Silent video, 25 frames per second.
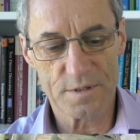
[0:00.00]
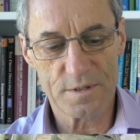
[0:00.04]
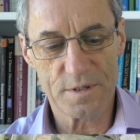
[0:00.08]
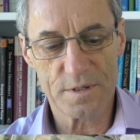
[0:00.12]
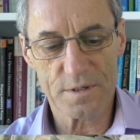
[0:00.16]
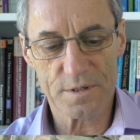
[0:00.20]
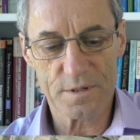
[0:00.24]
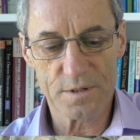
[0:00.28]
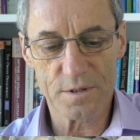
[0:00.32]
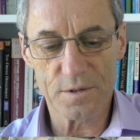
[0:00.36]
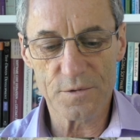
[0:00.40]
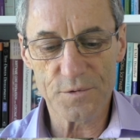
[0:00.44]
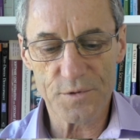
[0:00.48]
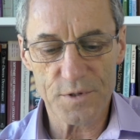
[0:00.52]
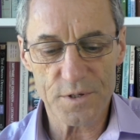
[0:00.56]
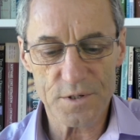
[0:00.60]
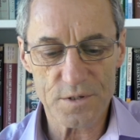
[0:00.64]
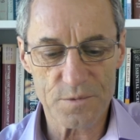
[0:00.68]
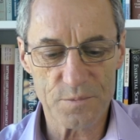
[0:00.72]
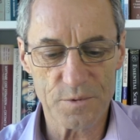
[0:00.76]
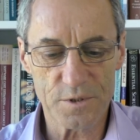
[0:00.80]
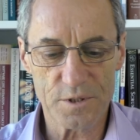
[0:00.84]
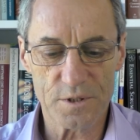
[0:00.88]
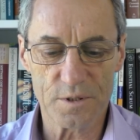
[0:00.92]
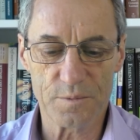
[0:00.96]
Now,
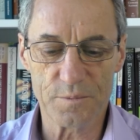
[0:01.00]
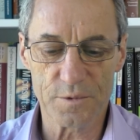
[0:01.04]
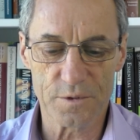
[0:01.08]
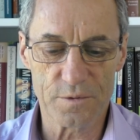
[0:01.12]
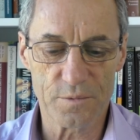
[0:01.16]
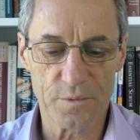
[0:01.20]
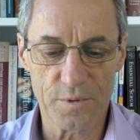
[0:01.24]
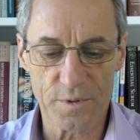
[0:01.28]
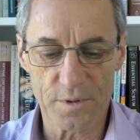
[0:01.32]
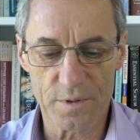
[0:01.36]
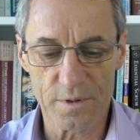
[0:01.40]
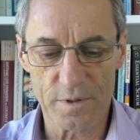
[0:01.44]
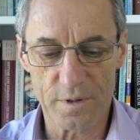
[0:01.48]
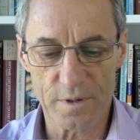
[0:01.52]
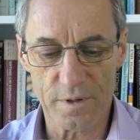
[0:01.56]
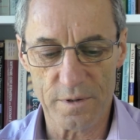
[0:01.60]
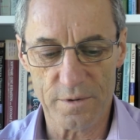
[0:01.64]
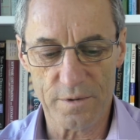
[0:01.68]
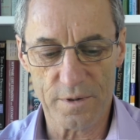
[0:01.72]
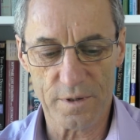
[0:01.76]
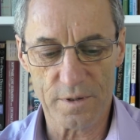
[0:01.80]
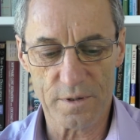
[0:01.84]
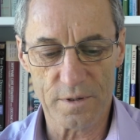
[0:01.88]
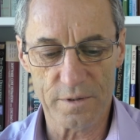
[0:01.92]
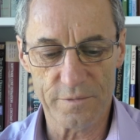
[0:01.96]
context switching between
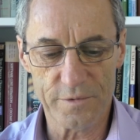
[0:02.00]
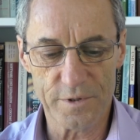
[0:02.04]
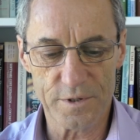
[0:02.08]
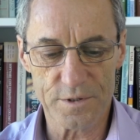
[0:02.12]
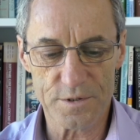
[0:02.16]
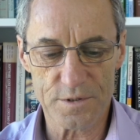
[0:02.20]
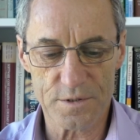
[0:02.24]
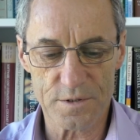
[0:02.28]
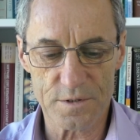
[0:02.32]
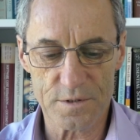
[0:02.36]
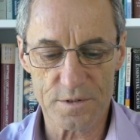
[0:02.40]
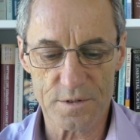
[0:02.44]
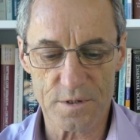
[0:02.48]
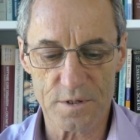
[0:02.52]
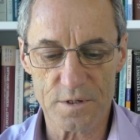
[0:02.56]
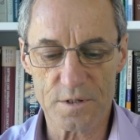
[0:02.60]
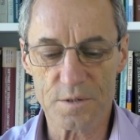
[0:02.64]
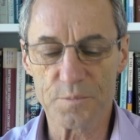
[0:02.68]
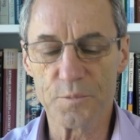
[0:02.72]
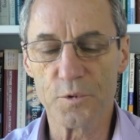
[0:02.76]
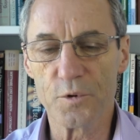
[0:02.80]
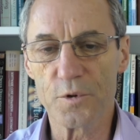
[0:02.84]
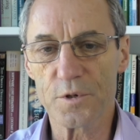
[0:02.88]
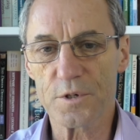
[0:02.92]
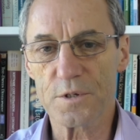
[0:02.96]
concurrent activities
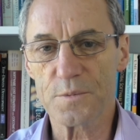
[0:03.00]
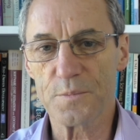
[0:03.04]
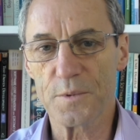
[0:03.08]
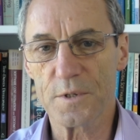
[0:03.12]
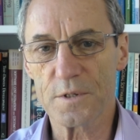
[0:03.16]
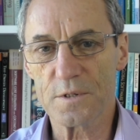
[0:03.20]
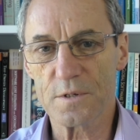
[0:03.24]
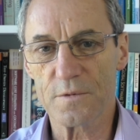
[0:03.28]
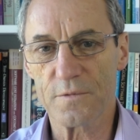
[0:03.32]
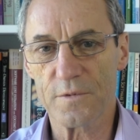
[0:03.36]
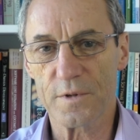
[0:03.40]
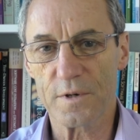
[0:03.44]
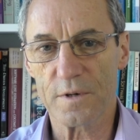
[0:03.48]
is more expensive